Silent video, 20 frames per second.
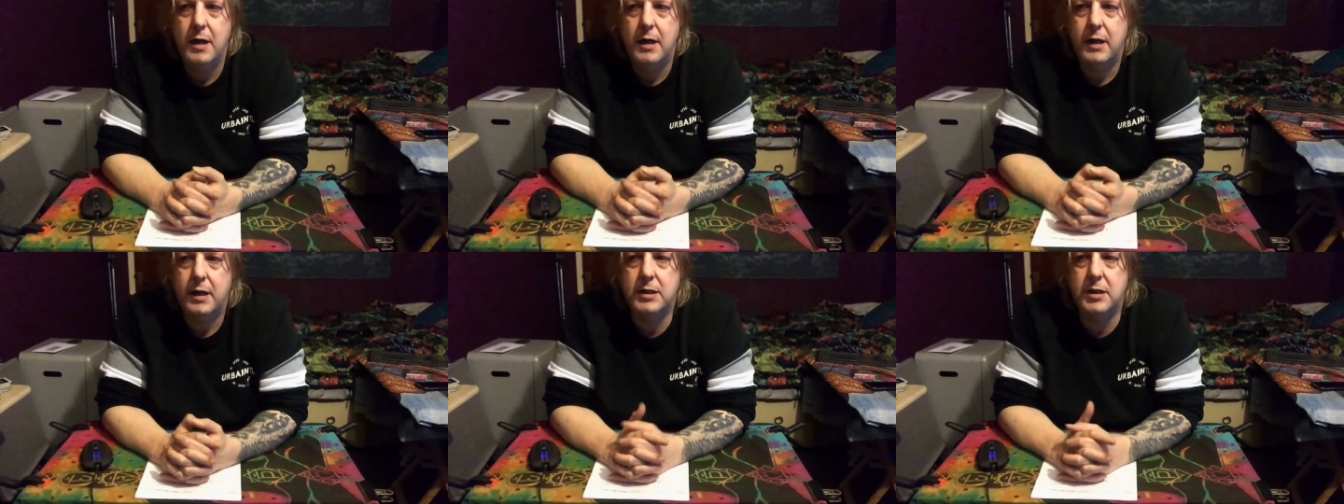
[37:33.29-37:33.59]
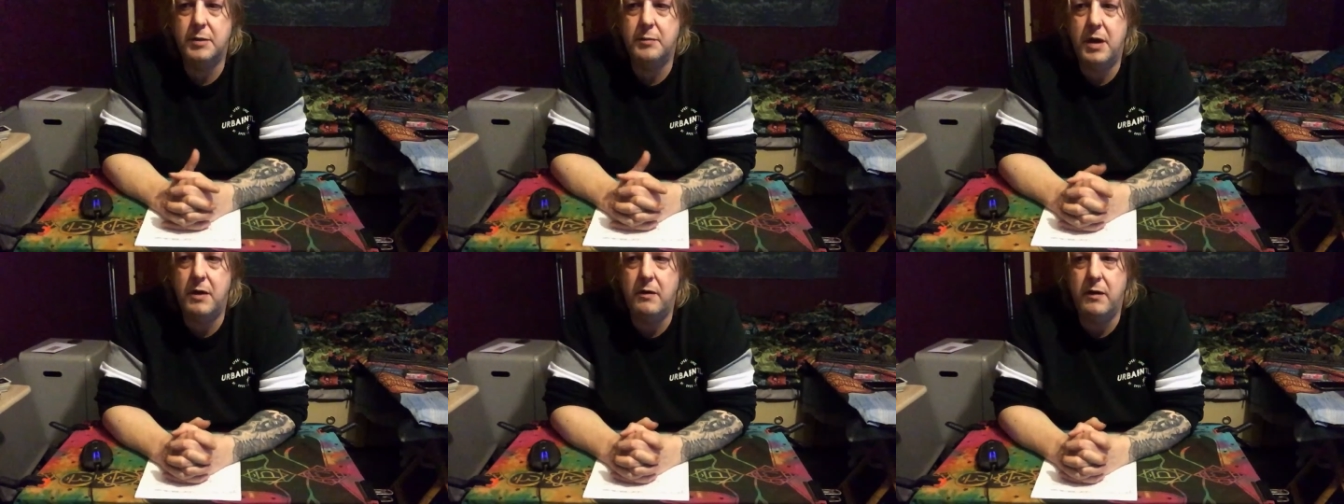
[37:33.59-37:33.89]
because
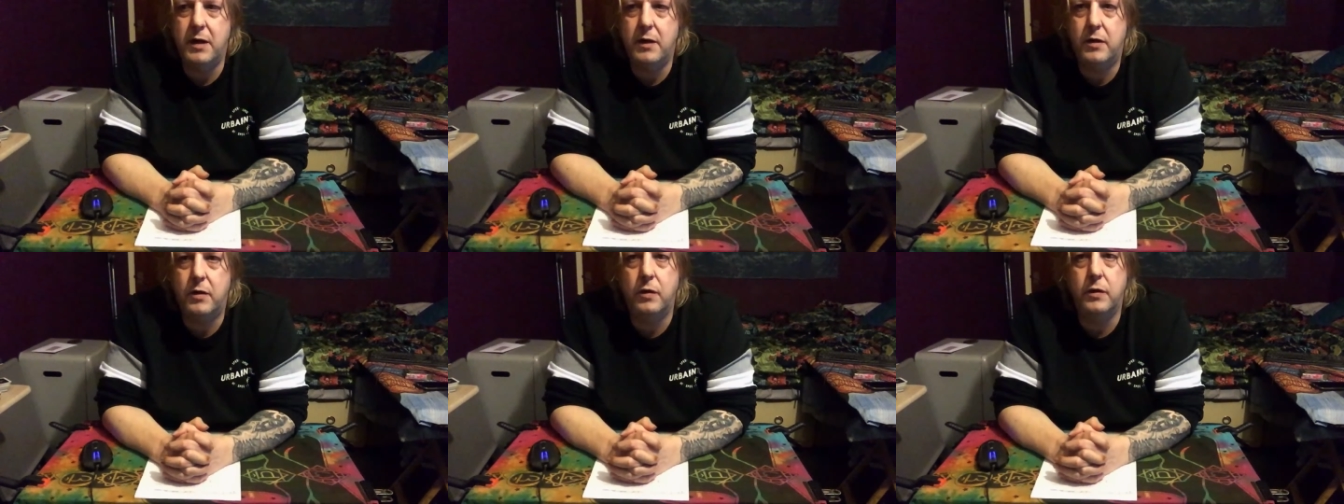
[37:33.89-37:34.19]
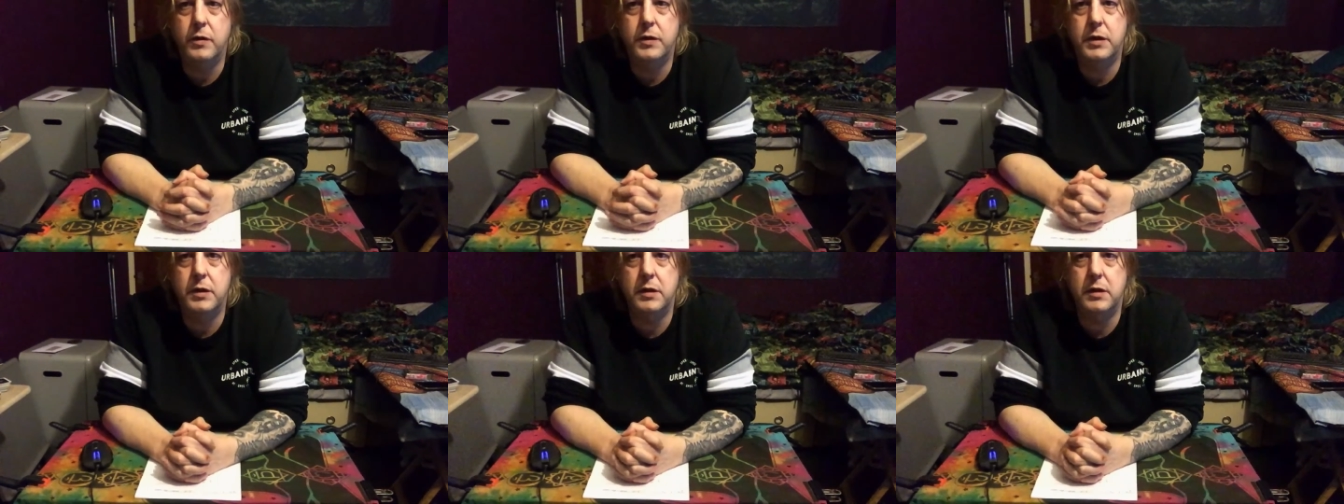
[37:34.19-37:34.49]
I'm hearing
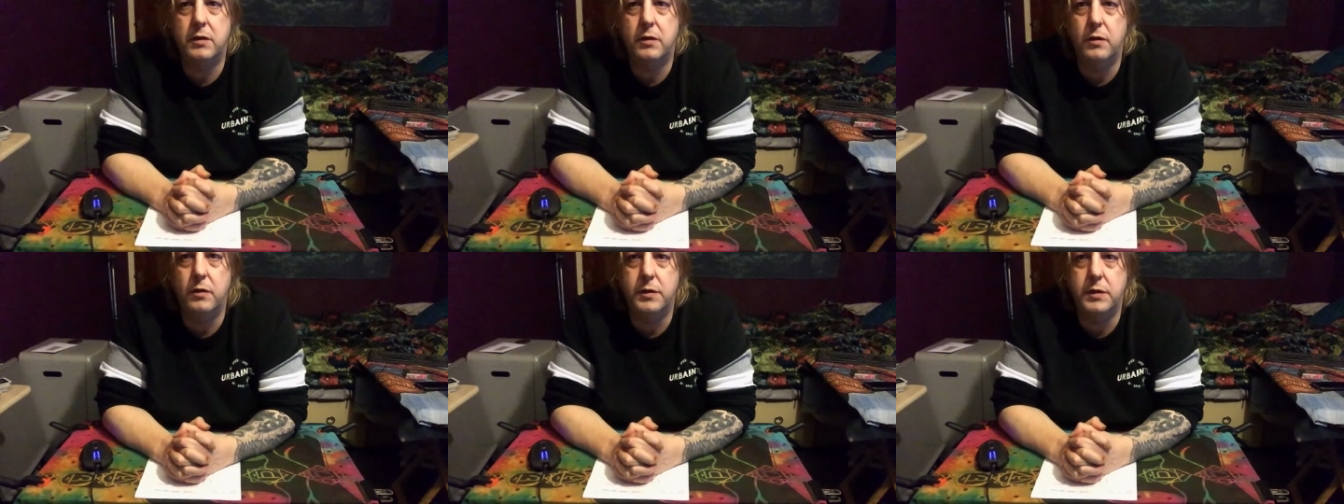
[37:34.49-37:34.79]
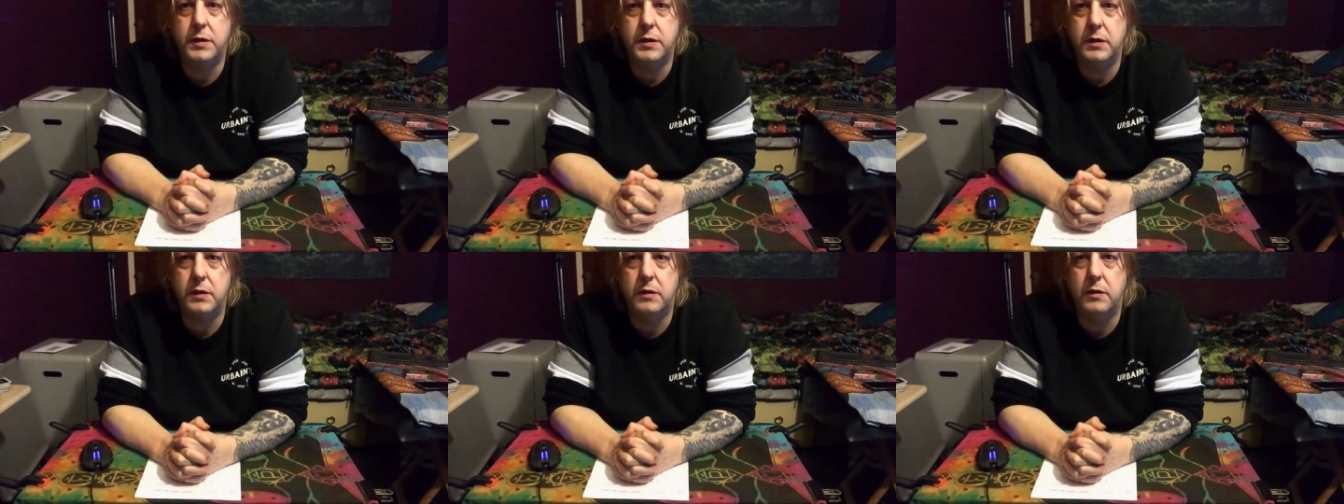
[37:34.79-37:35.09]
caution,
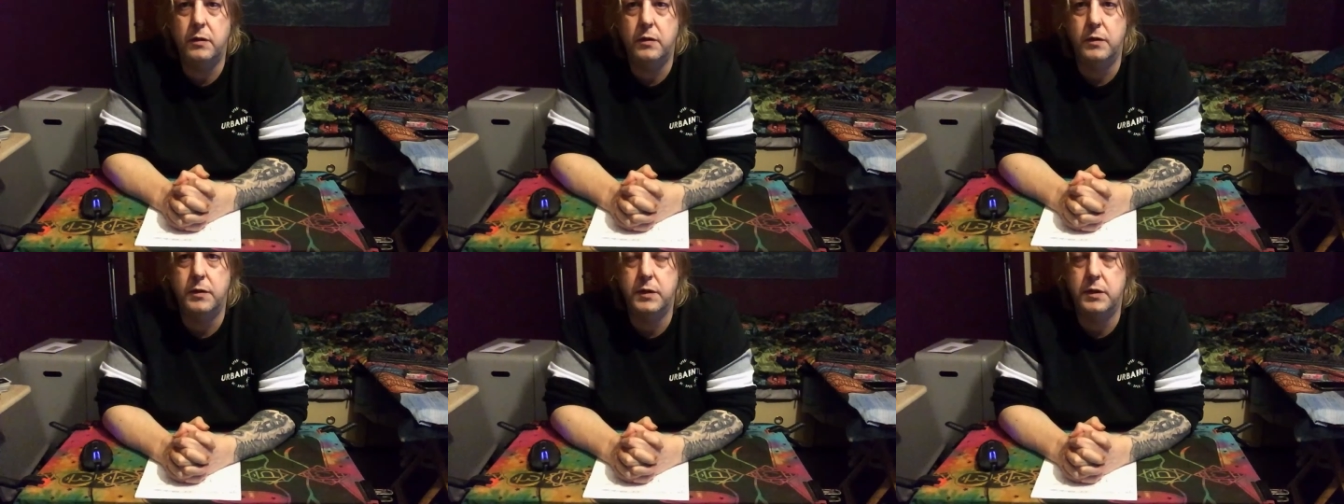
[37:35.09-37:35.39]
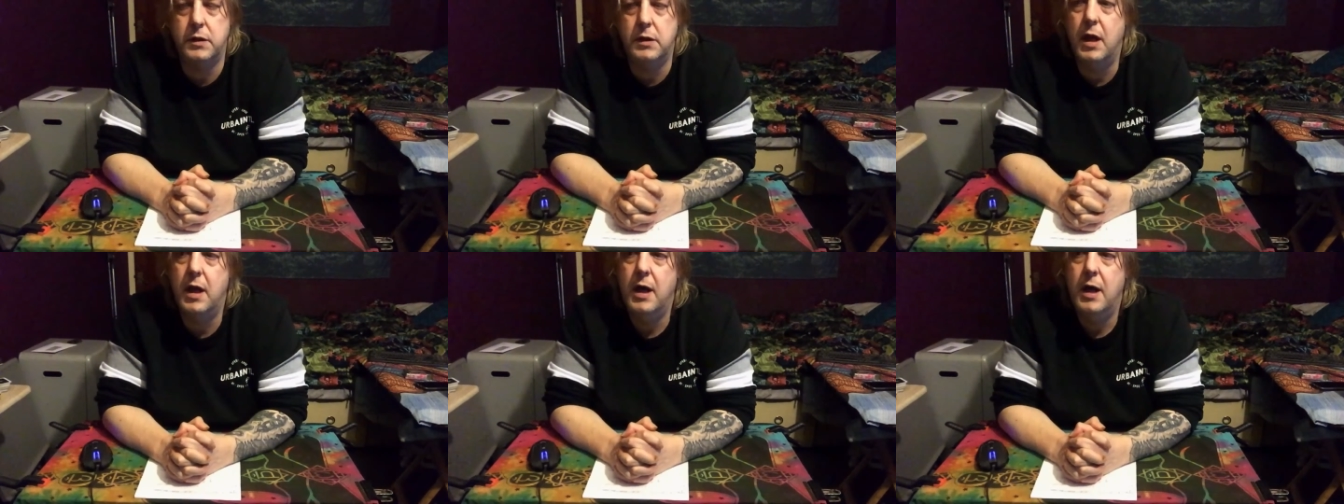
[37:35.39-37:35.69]
caution,
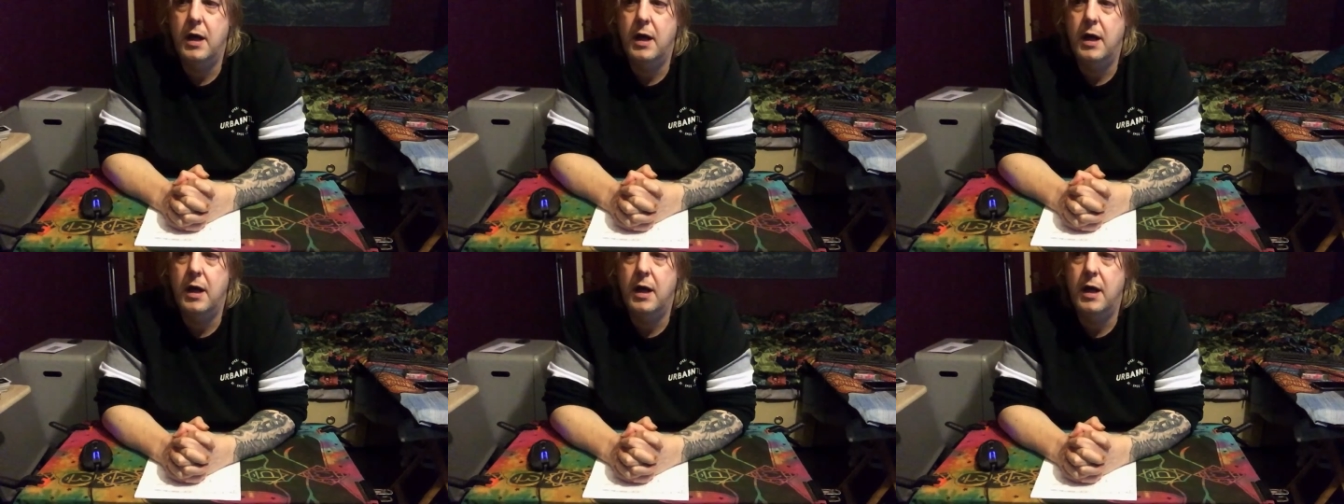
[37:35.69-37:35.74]
caution.